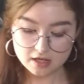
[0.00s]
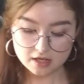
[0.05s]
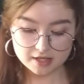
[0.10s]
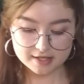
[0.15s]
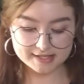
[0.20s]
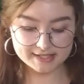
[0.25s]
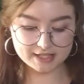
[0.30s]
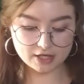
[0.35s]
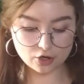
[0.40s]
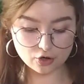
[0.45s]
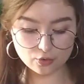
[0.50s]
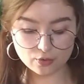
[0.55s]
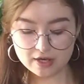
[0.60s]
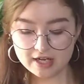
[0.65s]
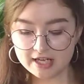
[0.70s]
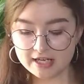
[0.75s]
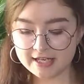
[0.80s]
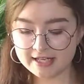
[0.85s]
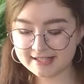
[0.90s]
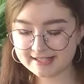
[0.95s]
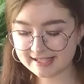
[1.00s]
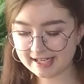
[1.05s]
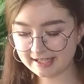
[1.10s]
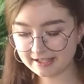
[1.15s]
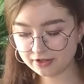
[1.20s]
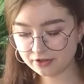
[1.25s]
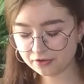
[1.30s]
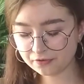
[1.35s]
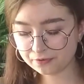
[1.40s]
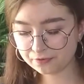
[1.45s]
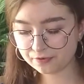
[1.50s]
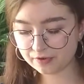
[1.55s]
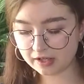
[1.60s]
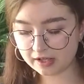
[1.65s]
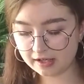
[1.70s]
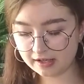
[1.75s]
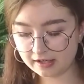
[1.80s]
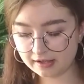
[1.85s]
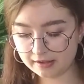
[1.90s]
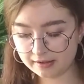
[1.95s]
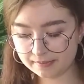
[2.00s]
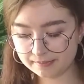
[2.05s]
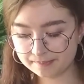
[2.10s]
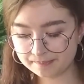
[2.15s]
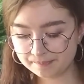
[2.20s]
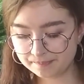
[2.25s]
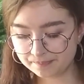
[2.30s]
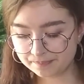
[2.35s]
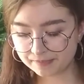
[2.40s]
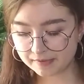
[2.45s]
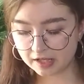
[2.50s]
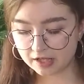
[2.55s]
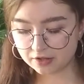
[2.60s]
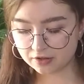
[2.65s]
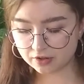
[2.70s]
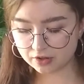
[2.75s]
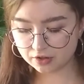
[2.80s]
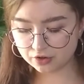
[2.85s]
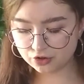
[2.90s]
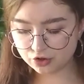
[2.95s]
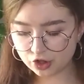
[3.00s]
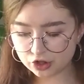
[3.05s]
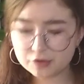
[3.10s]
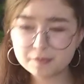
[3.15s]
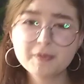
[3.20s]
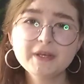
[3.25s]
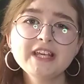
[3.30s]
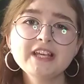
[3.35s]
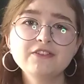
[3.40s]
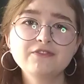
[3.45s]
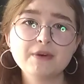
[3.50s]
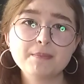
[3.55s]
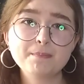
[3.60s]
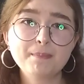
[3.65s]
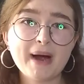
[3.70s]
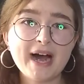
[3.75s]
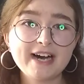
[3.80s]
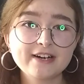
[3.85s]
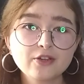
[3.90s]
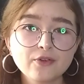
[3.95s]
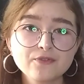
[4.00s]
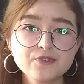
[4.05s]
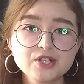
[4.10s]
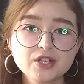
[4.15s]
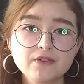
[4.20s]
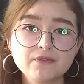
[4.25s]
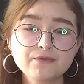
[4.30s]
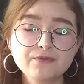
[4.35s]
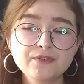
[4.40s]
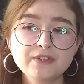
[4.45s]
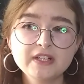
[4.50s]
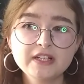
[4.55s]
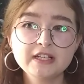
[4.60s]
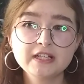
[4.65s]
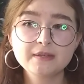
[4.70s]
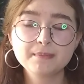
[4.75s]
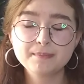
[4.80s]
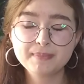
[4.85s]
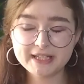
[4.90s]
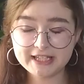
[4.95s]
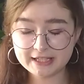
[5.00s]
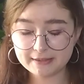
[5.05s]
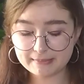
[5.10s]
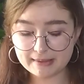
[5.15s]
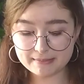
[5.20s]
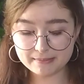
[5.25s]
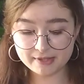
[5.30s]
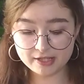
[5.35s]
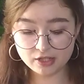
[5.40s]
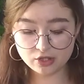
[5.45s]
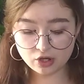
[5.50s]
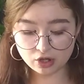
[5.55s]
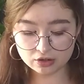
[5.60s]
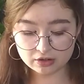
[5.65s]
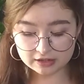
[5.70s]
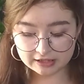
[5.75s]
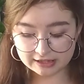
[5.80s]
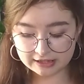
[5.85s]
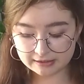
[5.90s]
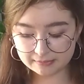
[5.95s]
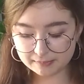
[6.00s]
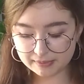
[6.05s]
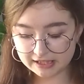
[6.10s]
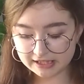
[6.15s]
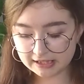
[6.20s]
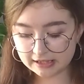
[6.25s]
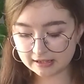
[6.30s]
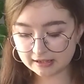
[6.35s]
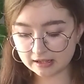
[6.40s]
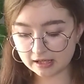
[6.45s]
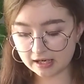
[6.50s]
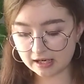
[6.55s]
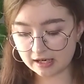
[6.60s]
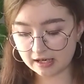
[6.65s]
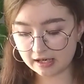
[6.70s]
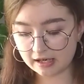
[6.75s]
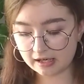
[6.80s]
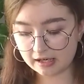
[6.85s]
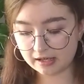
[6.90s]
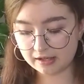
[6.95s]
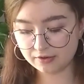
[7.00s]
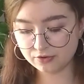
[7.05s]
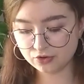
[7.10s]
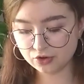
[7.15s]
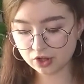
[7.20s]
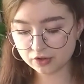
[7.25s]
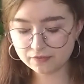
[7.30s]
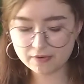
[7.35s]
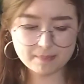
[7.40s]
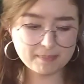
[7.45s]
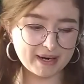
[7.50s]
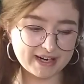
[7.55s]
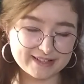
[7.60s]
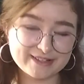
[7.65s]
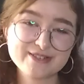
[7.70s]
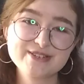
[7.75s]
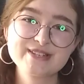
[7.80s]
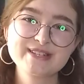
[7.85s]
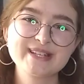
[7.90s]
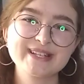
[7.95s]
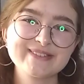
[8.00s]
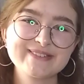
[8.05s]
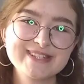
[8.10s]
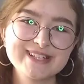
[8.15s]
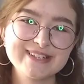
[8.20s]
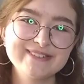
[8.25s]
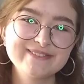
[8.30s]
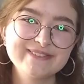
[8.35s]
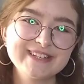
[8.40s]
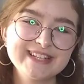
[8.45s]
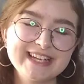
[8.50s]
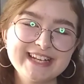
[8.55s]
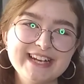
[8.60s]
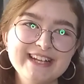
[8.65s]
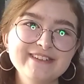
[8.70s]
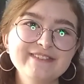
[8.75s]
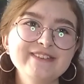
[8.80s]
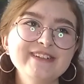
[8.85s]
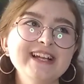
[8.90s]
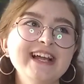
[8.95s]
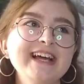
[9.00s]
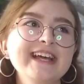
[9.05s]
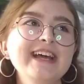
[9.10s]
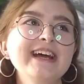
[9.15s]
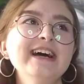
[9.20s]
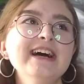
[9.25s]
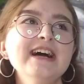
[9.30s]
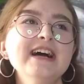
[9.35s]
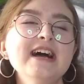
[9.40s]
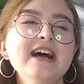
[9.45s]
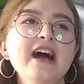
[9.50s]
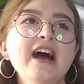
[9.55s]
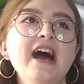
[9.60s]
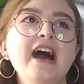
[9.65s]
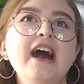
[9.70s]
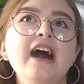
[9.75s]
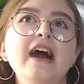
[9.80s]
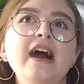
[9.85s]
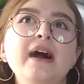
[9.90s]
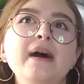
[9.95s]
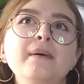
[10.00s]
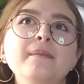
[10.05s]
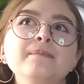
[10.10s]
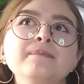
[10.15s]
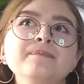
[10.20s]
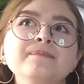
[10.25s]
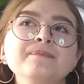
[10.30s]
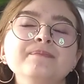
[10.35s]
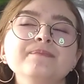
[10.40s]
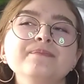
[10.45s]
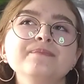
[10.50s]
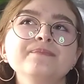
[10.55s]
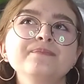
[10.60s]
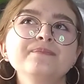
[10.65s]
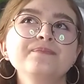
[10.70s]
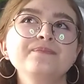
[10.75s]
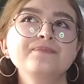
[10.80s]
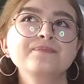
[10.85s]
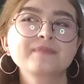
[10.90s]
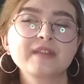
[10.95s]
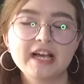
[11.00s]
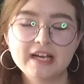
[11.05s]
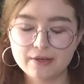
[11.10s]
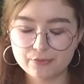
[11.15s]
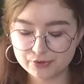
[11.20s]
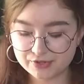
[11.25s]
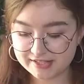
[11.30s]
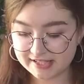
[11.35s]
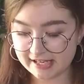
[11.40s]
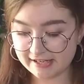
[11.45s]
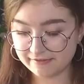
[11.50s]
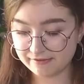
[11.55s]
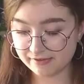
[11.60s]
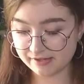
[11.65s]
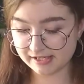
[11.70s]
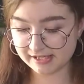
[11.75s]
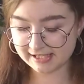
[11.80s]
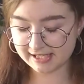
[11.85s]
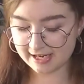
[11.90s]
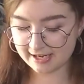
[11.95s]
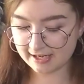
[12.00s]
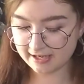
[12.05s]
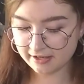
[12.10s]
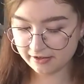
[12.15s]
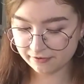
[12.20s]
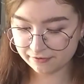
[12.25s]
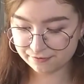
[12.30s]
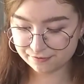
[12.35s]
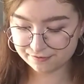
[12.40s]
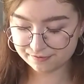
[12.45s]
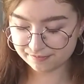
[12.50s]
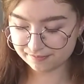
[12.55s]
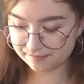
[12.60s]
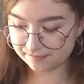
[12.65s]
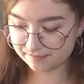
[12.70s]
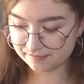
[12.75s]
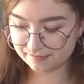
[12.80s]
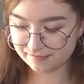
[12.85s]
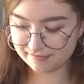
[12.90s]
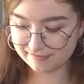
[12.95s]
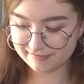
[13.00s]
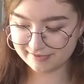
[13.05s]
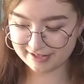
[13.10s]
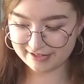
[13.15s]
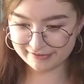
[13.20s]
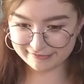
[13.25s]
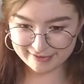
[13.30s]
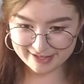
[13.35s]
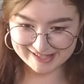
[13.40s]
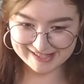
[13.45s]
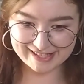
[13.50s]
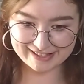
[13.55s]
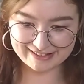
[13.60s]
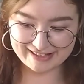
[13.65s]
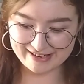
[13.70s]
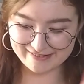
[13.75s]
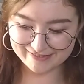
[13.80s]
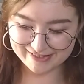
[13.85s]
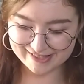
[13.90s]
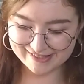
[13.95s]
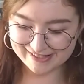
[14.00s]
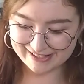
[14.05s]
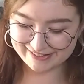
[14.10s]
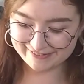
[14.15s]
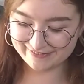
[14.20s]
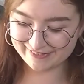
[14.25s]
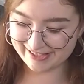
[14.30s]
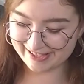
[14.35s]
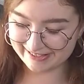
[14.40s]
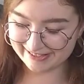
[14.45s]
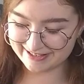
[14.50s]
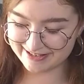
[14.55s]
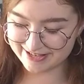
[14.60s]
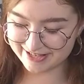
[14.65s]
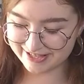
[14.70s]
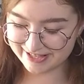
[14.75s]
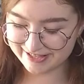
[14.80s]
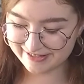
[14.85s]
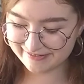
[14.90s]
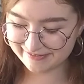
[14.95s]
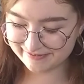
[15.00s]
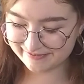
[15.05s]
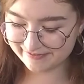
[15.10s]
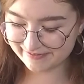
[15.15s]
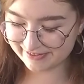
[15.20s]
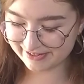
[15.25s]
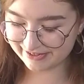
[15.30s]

So it's kind of not being the part of something, being maybe lonely, being not the part just of something. And I feel like how to say this? I kind of, give me a second. I almost read the energy.